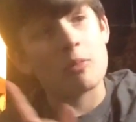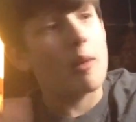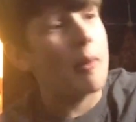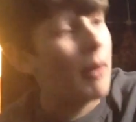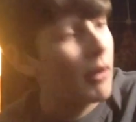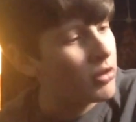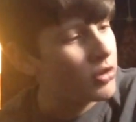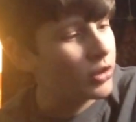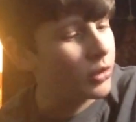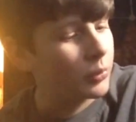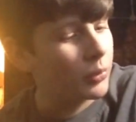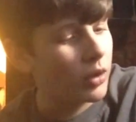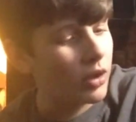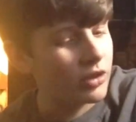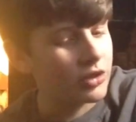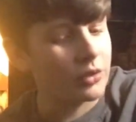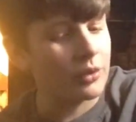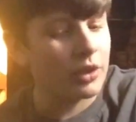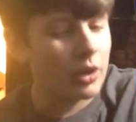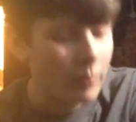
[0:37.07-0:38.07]
My parents are
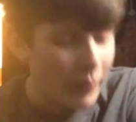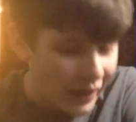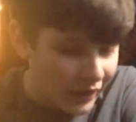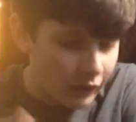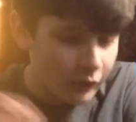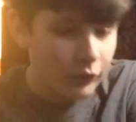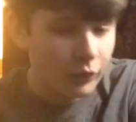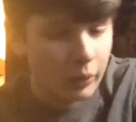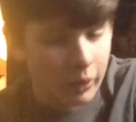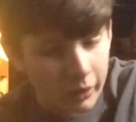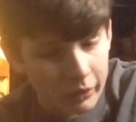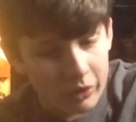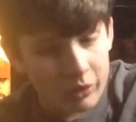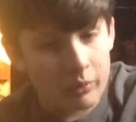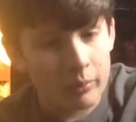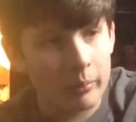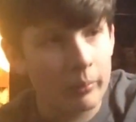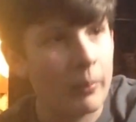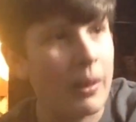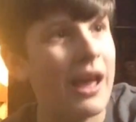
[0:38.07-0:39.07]
divorced, so I go back and forth.
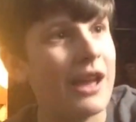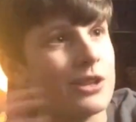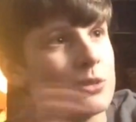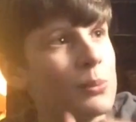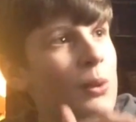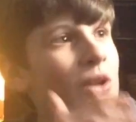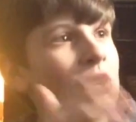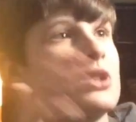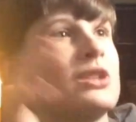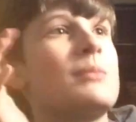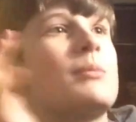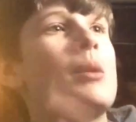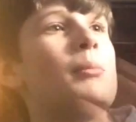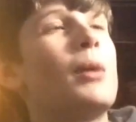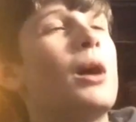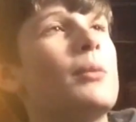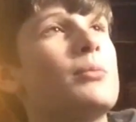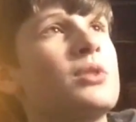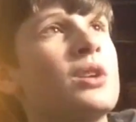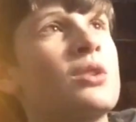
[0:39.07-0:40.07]
My Xbox is at my
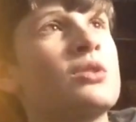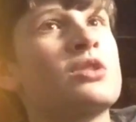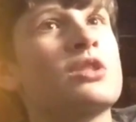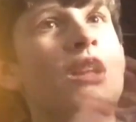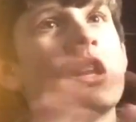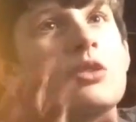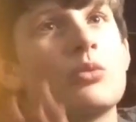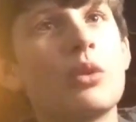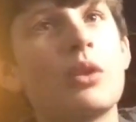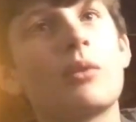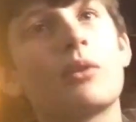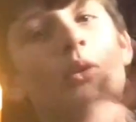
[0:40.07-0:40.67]
mom's house, and that's where I